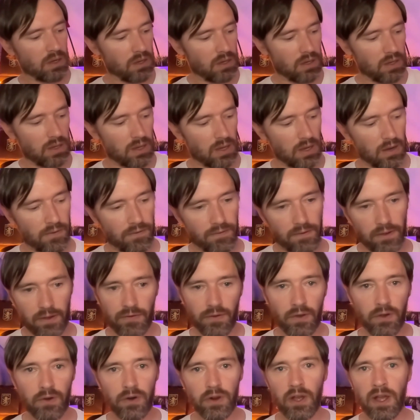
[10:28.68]
if
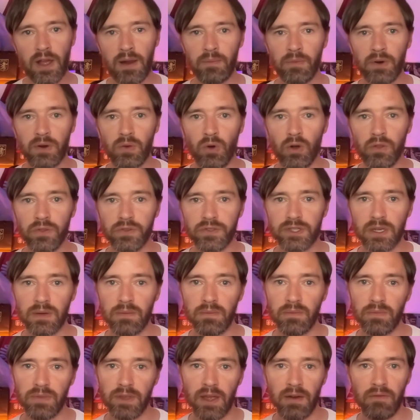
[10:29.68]
Unai Emery wants
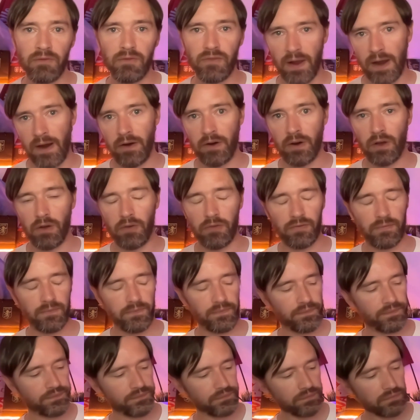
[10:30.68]
him, then fair enough.
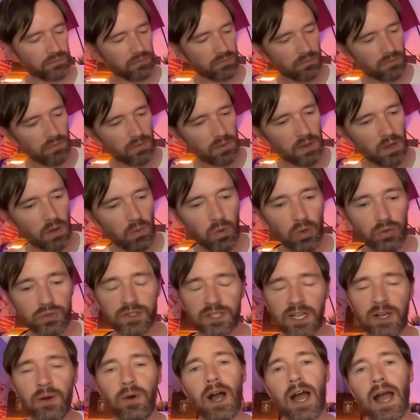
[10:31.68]
We'll see
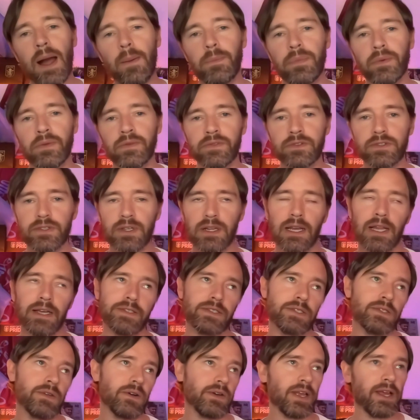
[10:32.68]
what happens. Let's
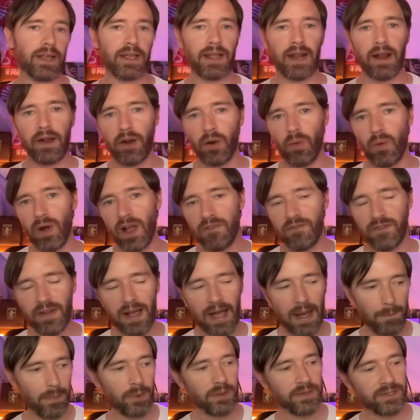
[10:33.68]
not get carried away. If it
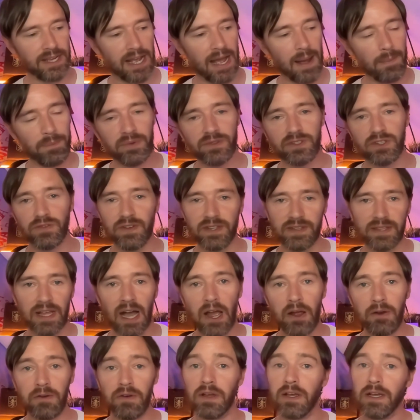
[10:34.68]
happens, it happens. If it
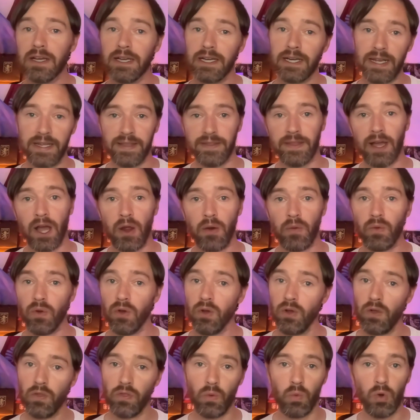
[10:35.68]
don't, it don't.
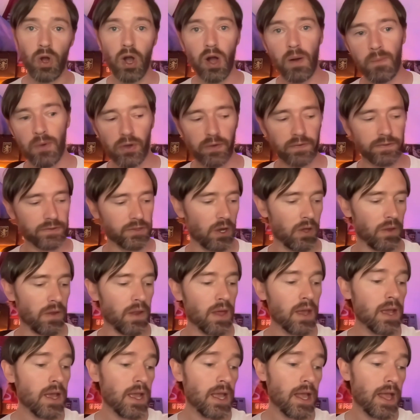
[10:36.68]
The world moves on.
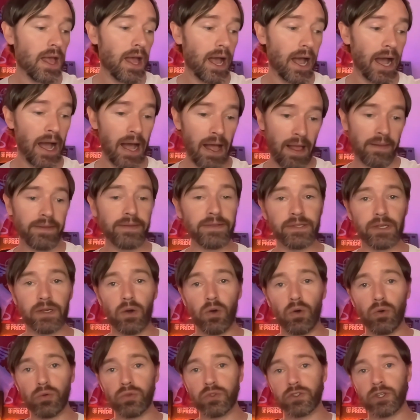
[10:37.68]
And
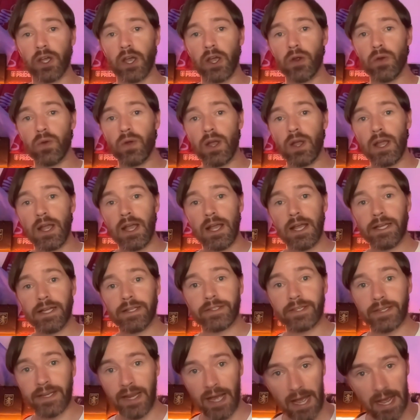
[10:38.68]
also
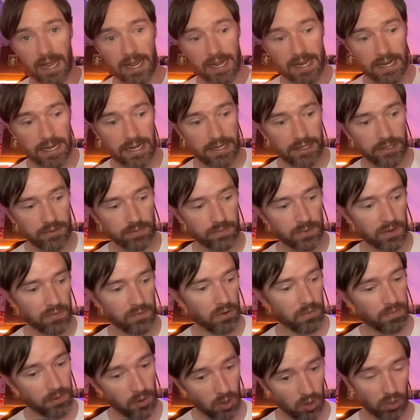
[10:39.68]
today, it's been
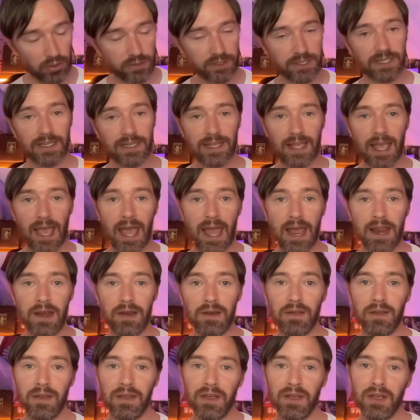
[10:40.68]
reported again
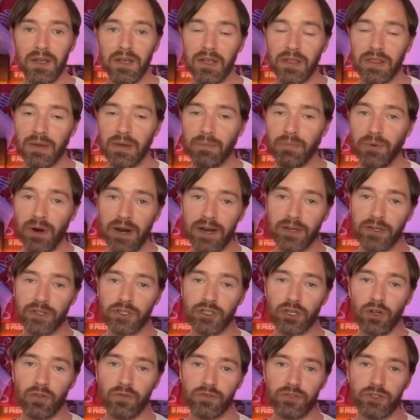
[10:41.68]
that Brennan
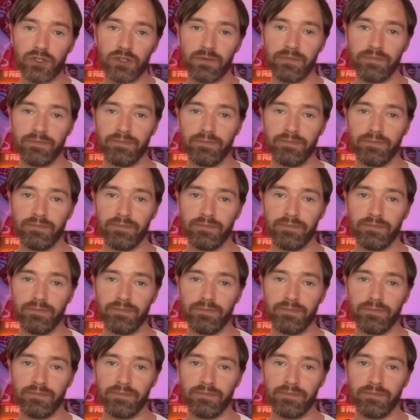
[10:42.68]
Johnson,